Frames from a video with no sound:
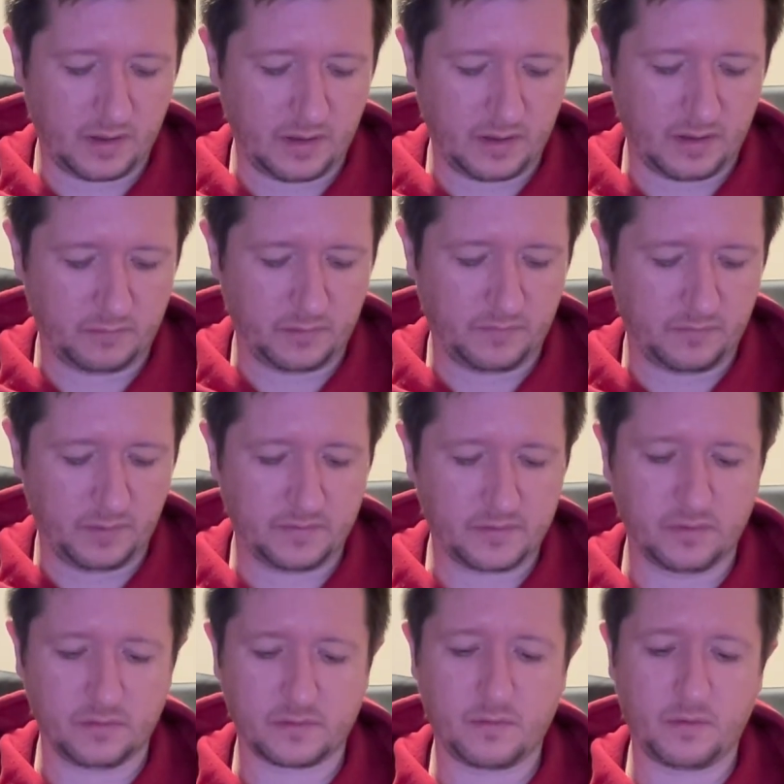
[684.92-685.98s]
and we've
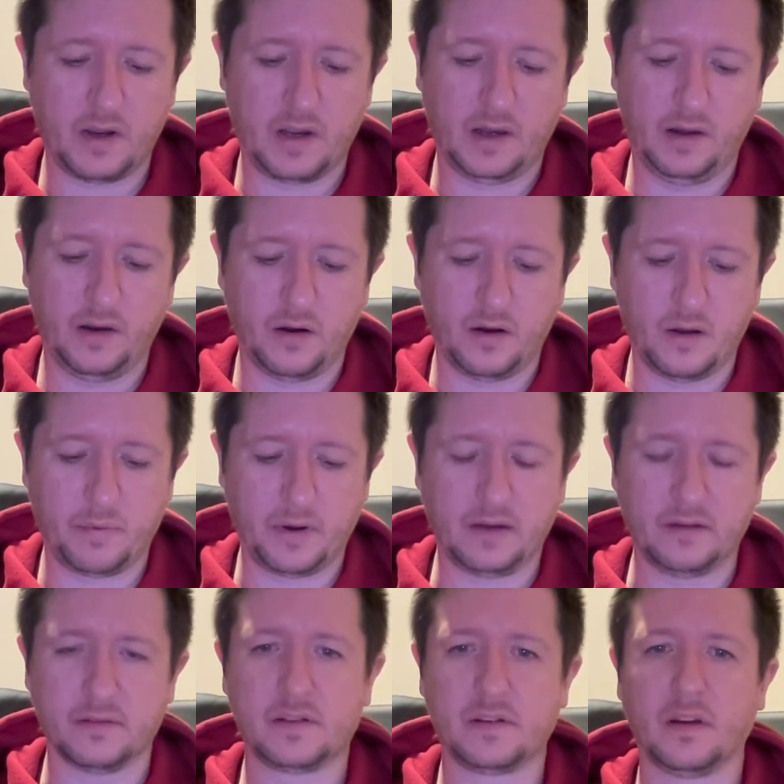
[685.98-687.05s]
talked quite a lot
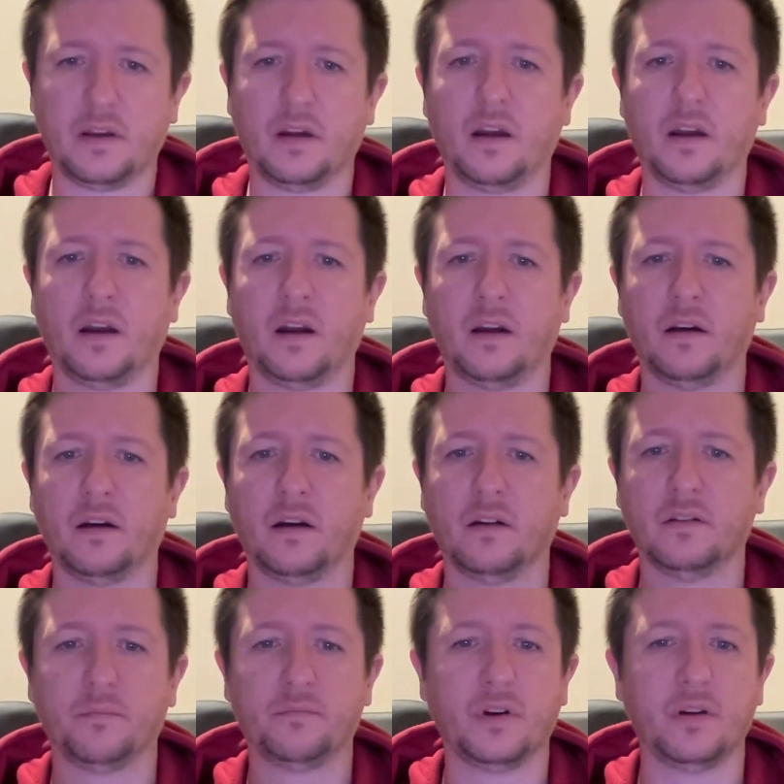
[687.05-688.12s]
about
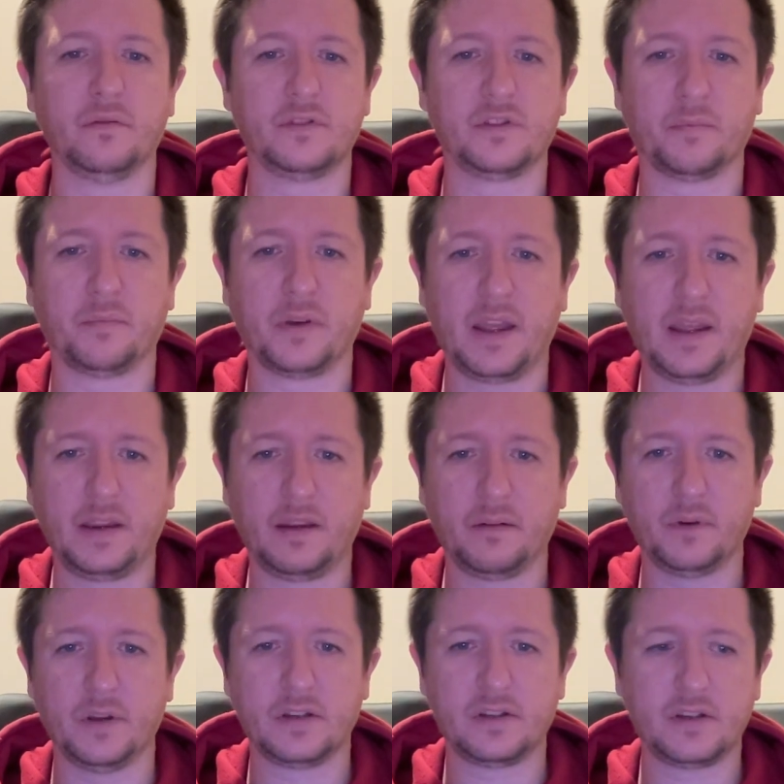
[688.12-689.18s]
our approach to
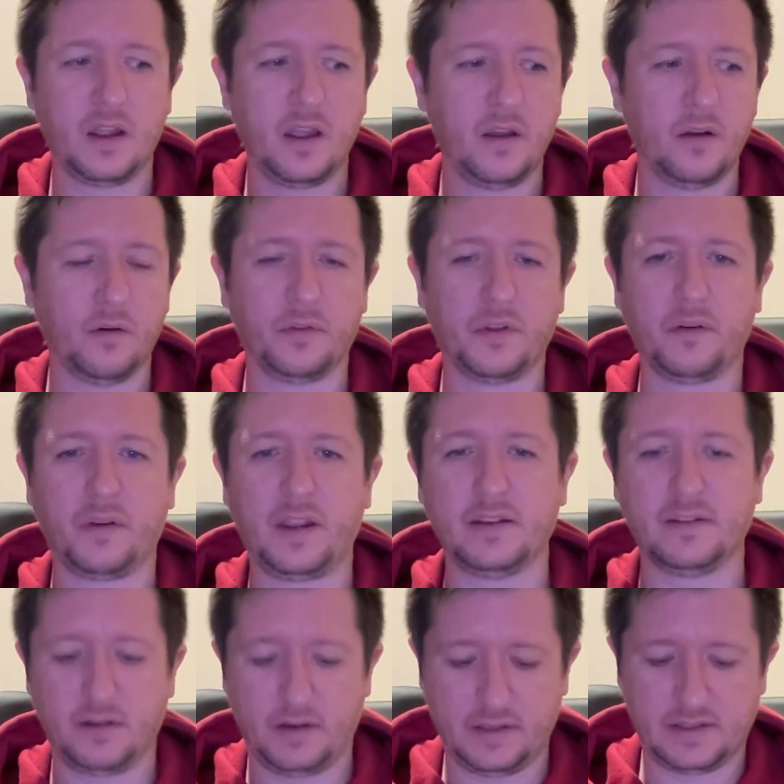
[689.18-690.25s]
playing, which, although
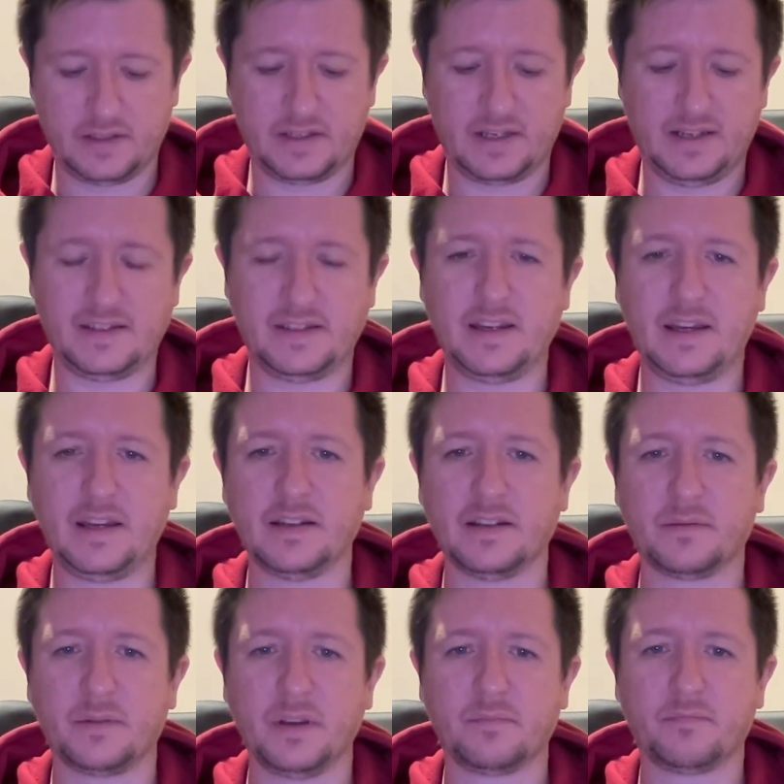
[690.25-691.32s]
he's not into TCE,
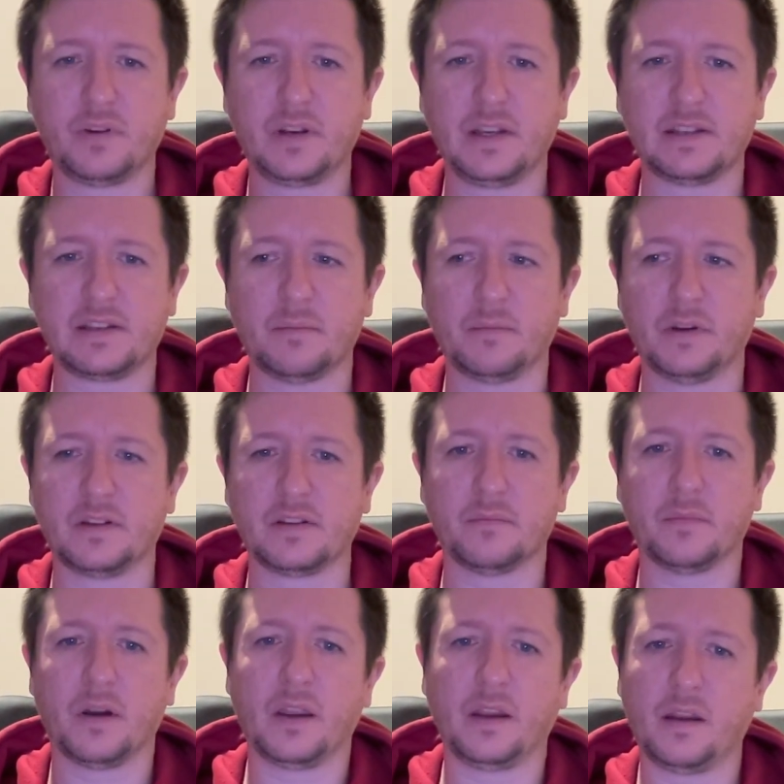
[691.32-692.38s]
is pretty similar to
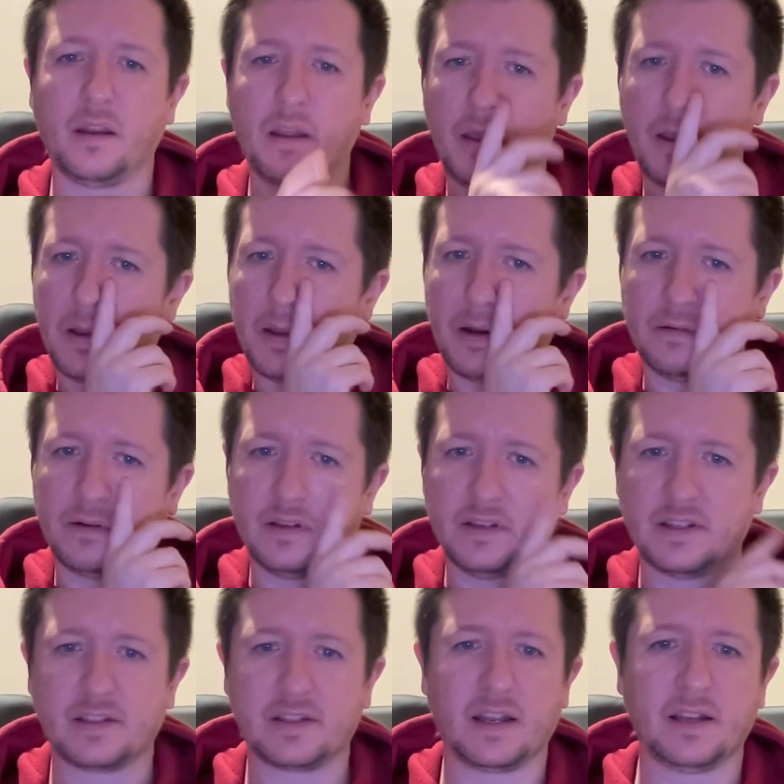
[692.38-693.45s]
mine.
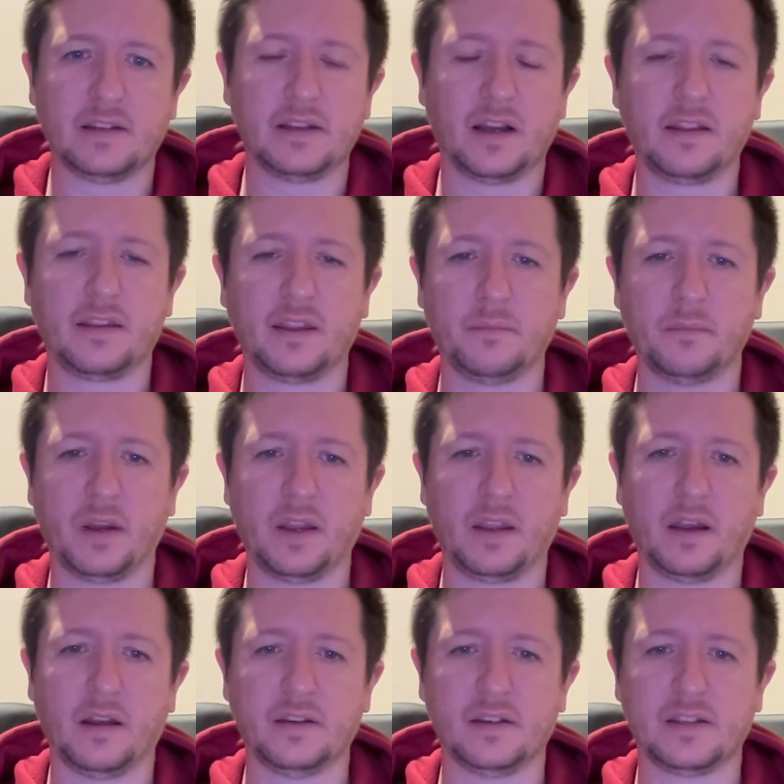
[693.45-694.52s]
I think
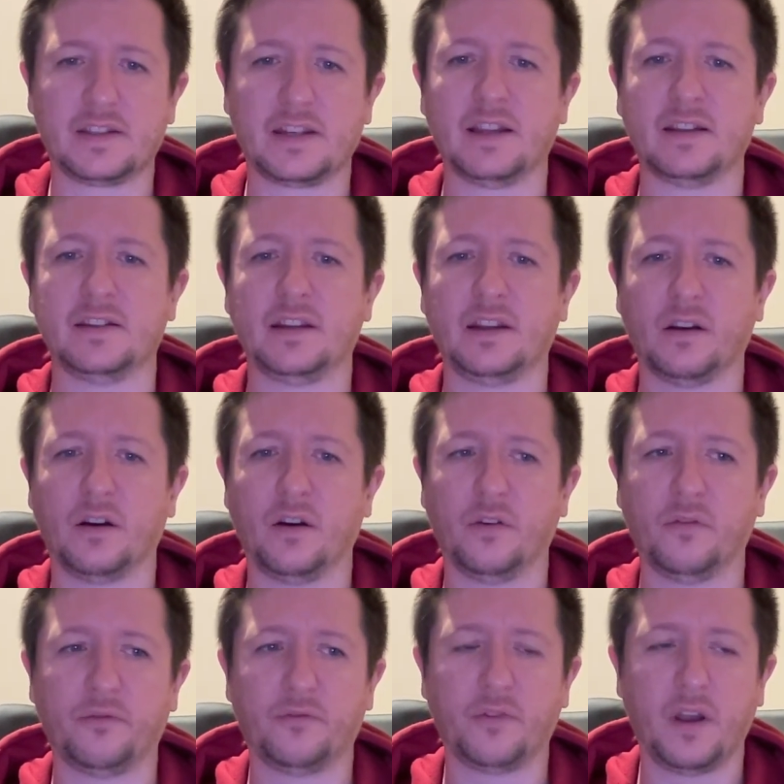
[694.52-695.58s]
my understanding
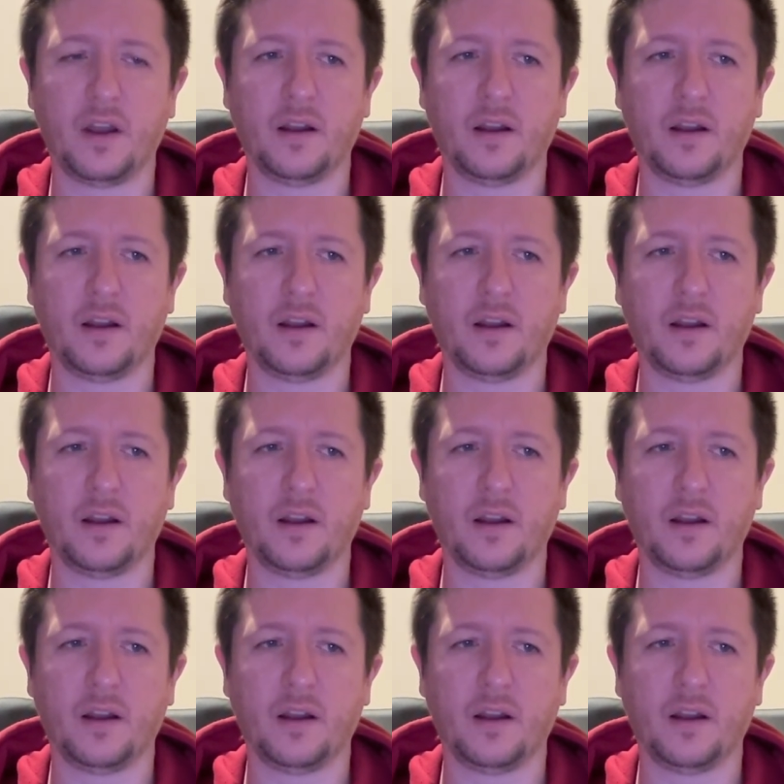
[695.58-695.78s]
of